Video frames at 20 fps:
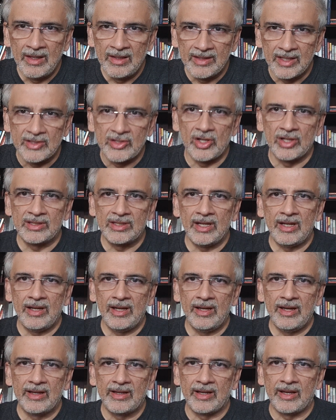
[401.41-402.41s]
chalta
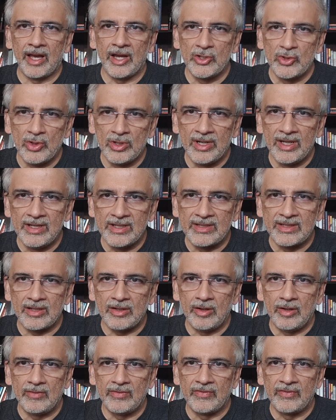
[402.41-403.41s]
hai casualness
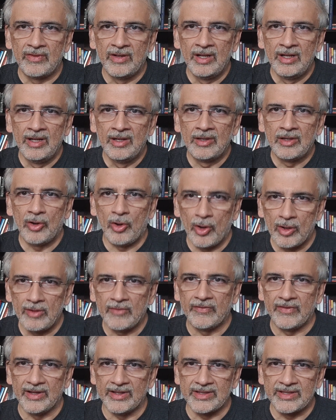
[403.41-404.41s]
of all
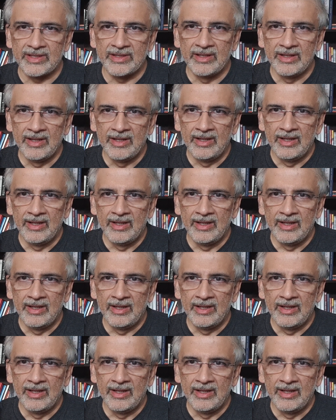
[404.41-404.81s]
of us.